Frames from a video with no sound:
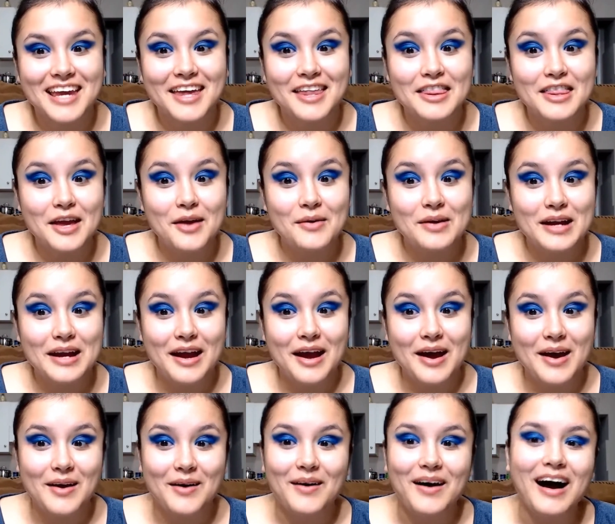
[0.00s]
There we go.
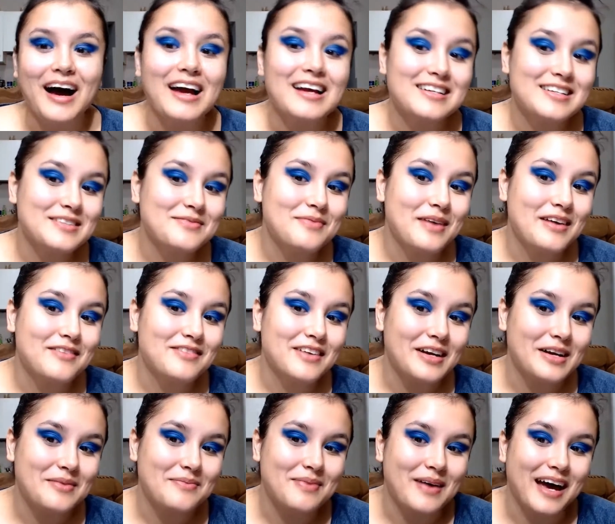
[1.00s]
I did my
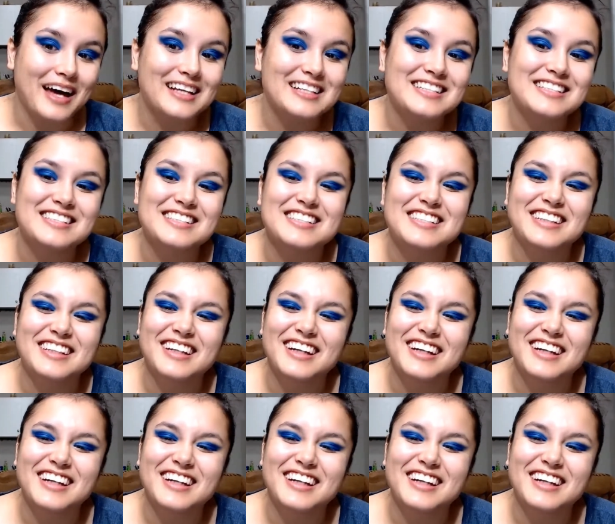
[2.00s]
very best.